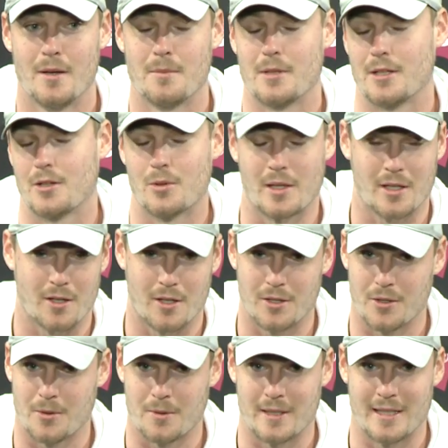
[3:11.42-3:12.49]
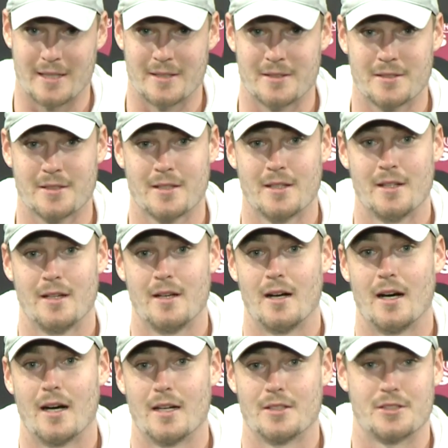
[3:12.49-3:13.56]
being quicker on your reads,
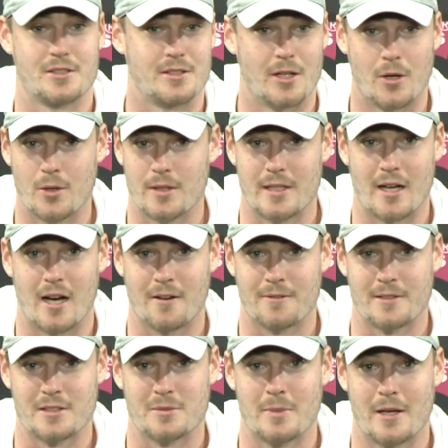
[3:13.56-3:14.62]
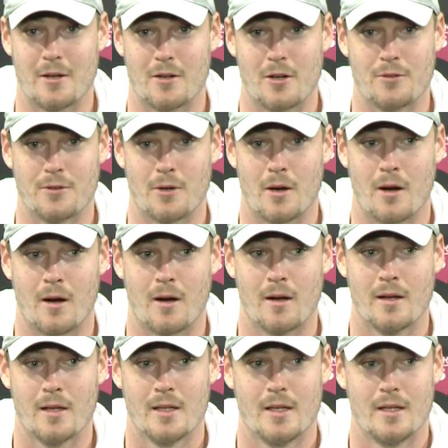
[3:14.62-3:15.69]
uh, just knowing the offense better
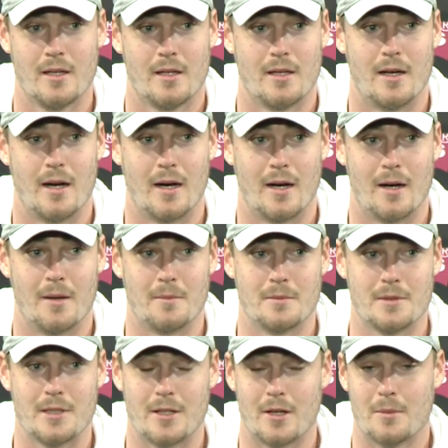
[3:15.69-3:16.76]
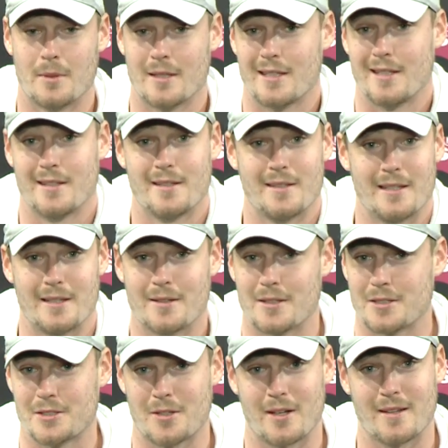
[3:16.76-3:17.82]
overall. Um, you know, but he, he
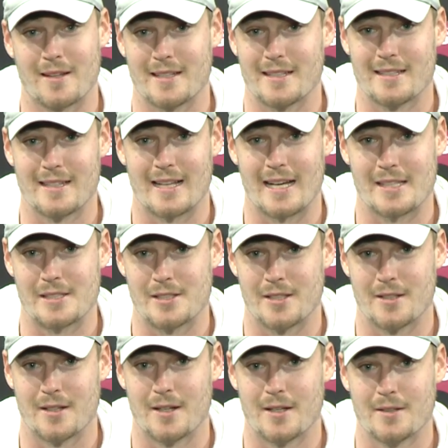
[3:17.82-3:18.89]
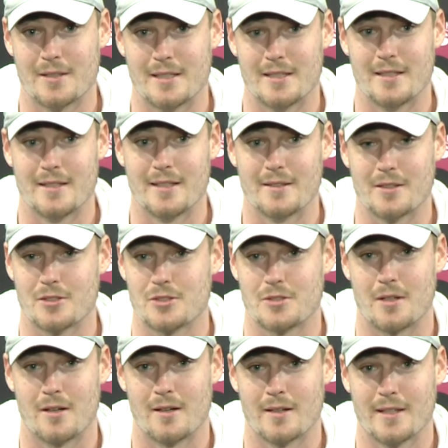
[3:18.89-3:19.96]
looks great like he did last year. You know, he, he looks
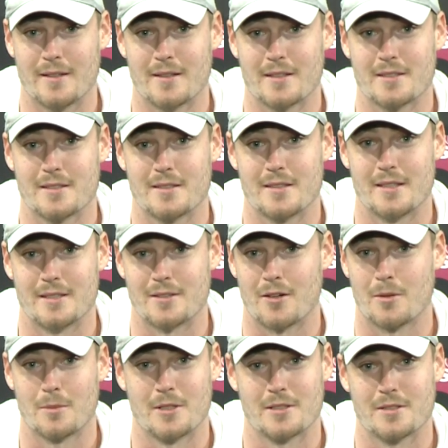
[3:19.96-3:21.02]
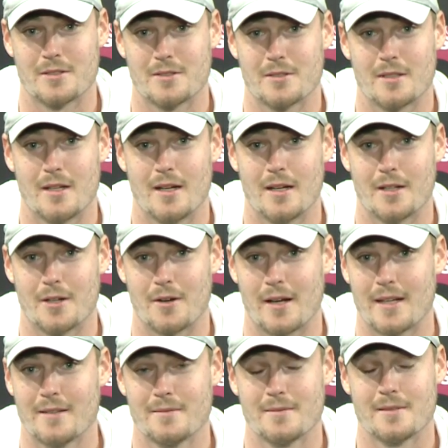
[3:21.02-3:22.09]
strong. He looks his arm looks uh,
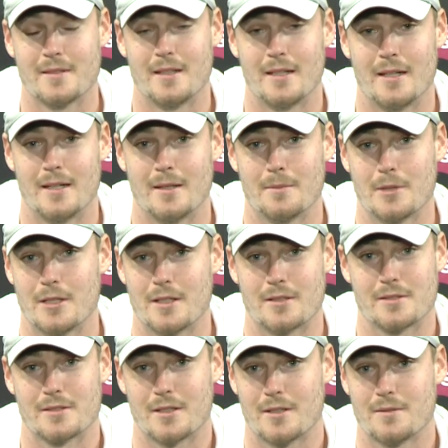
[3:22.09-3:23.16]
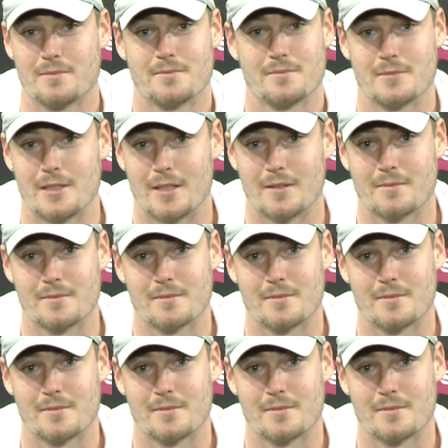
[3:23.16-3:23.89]
great. Um, you know, so you know,